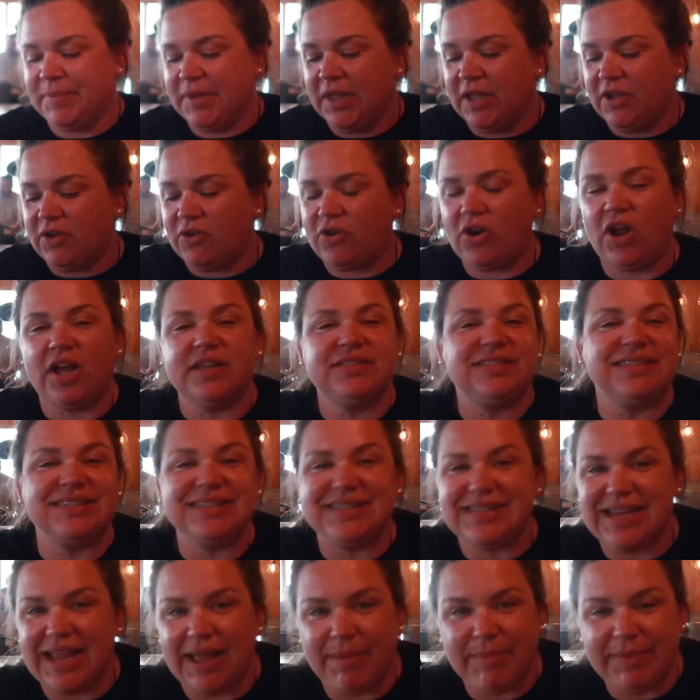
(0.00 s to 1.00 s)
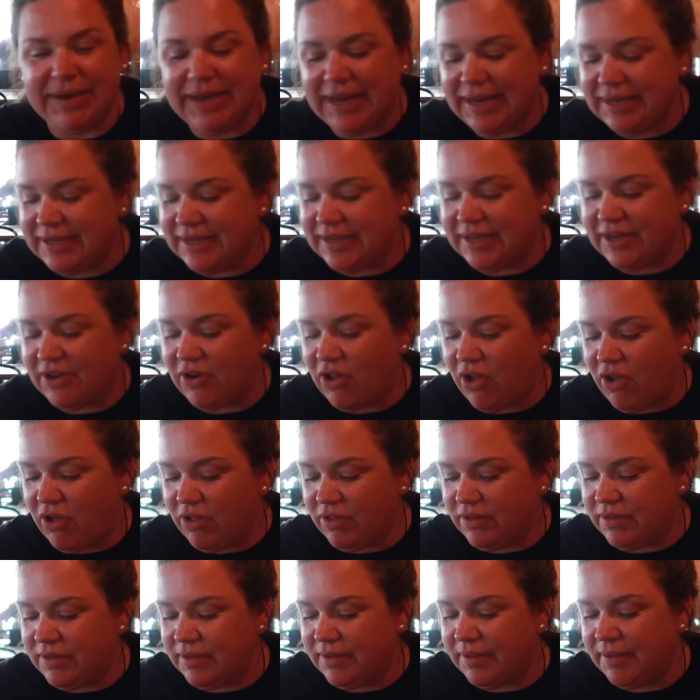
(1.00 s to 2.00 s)
she's been like contaminated at
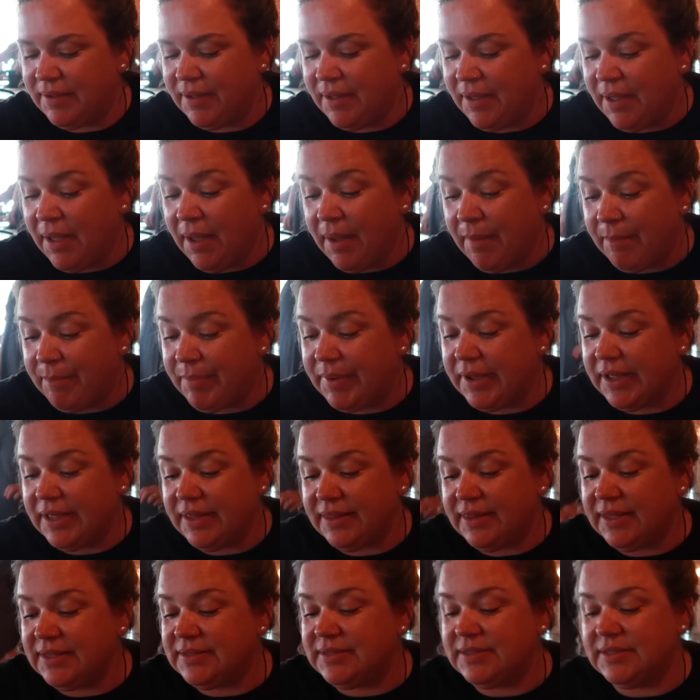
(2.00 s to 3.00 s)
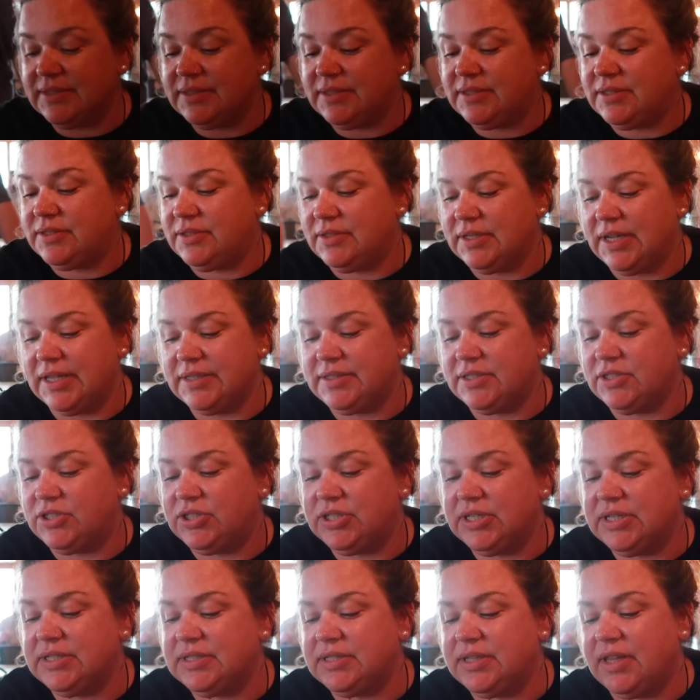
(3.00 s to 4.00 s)
all. But this is, it's a
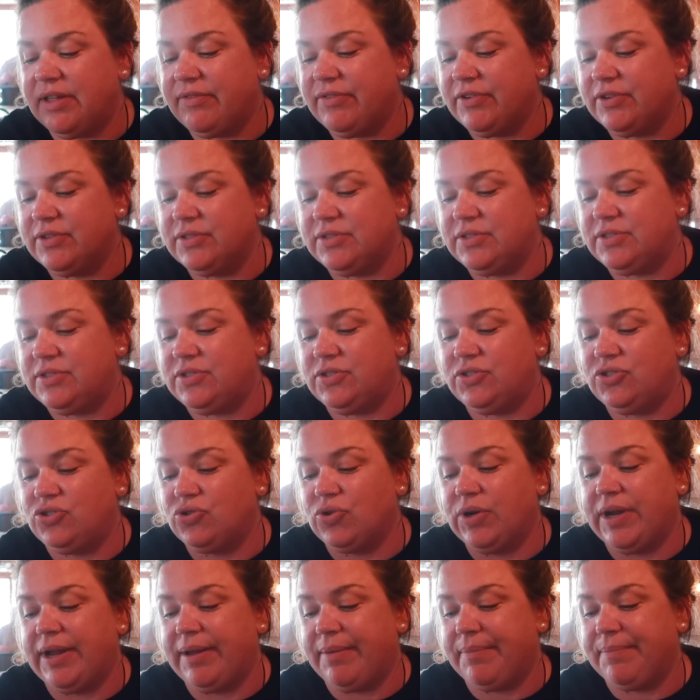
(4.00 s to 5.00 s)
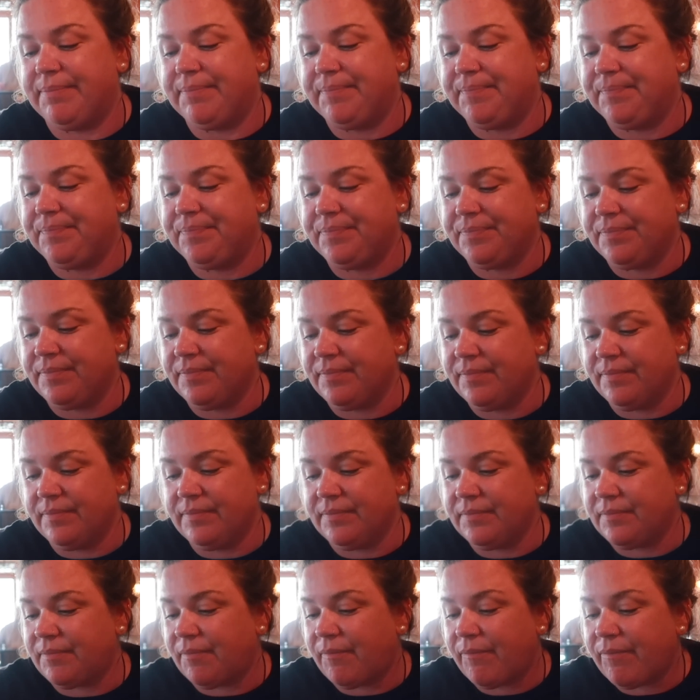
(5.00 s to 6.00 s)
cheese lover's dream. But you say
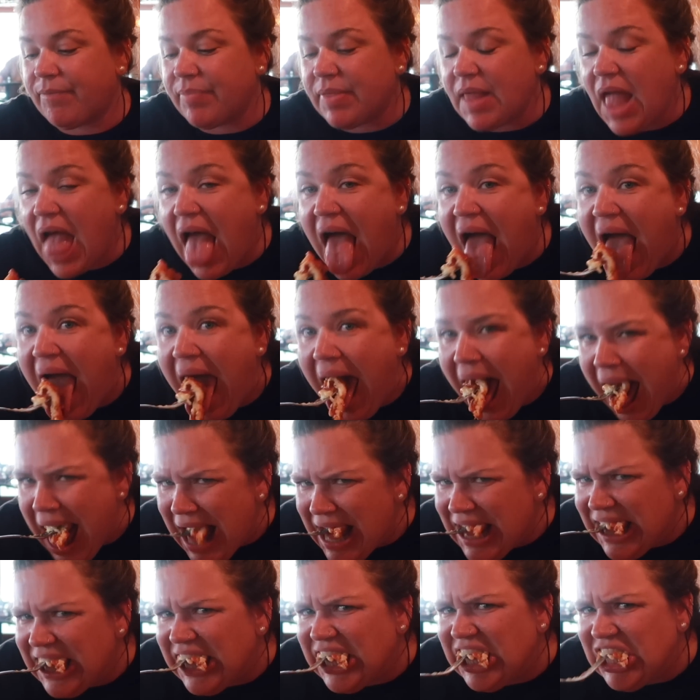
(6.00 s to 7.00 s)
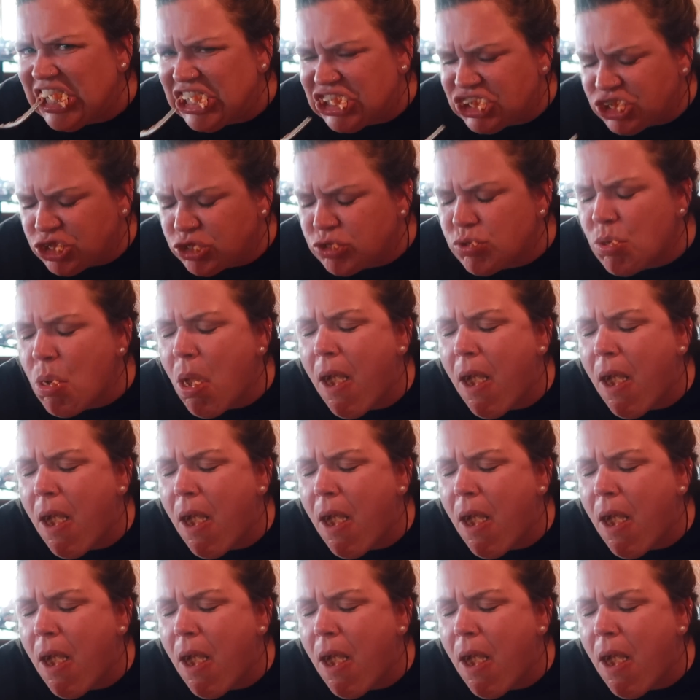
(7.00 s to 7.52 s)
you really like the marinara sauce too.